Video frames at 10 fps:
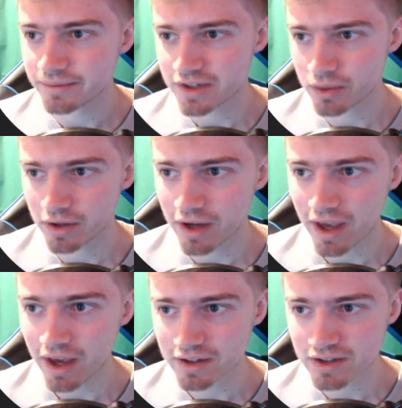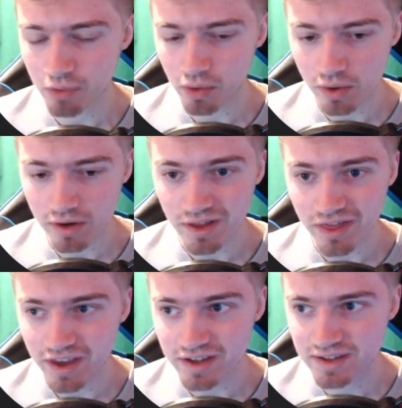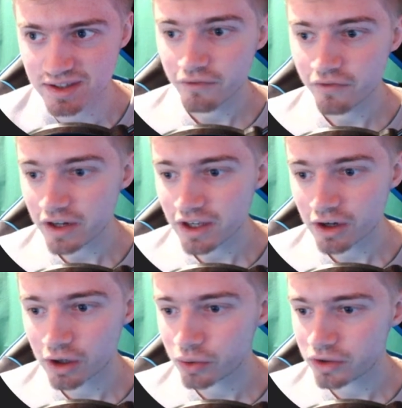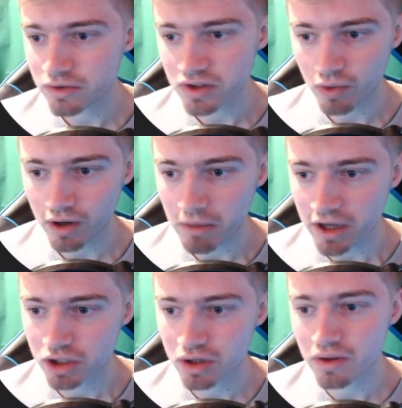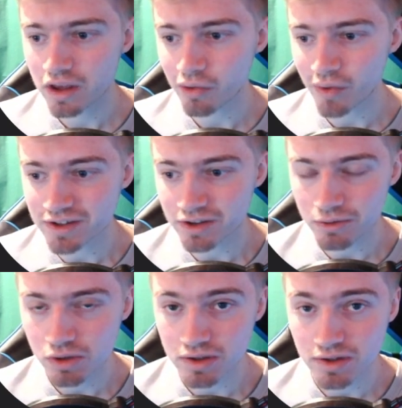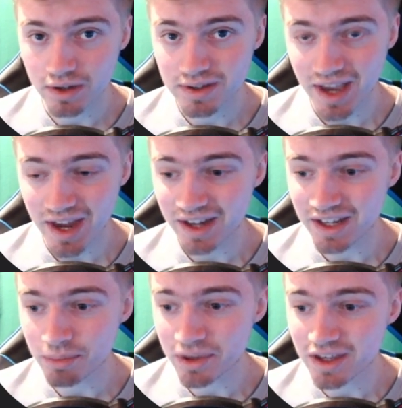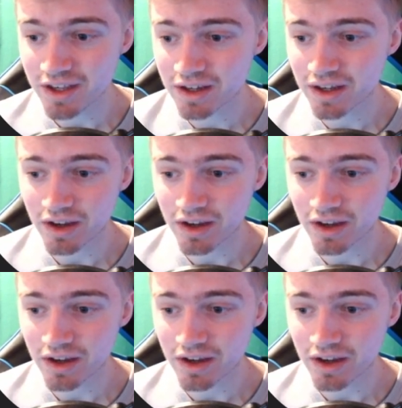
So we're going to export this video. You just want to make sure that your resolution's on 1080p.